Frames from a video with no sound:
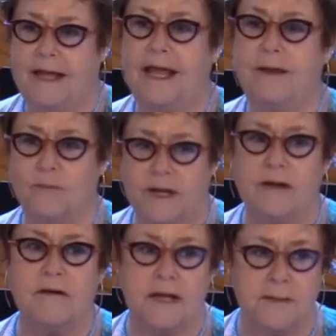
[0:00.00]
And we
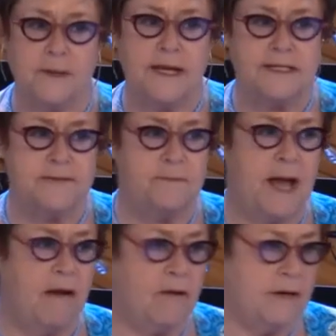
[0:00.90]
are in a place of
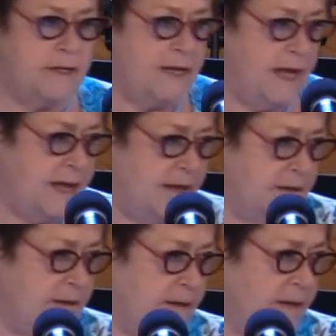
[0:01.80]
power today.
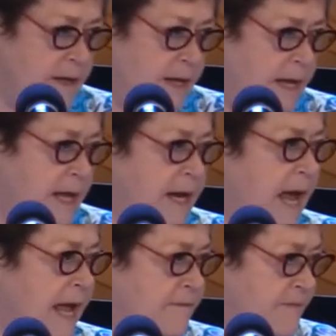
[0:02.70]
And
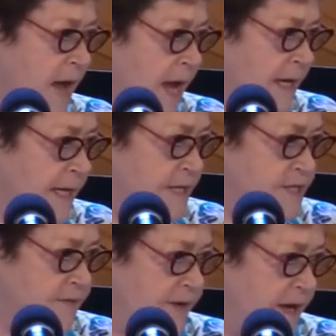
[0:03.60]
I invite
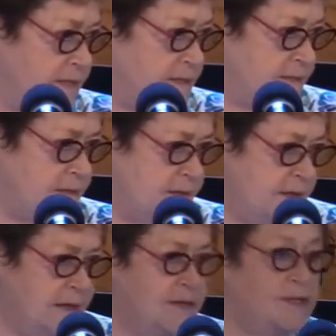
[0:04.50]
each of us
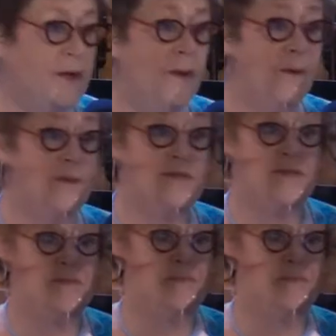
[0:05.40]
to hold to the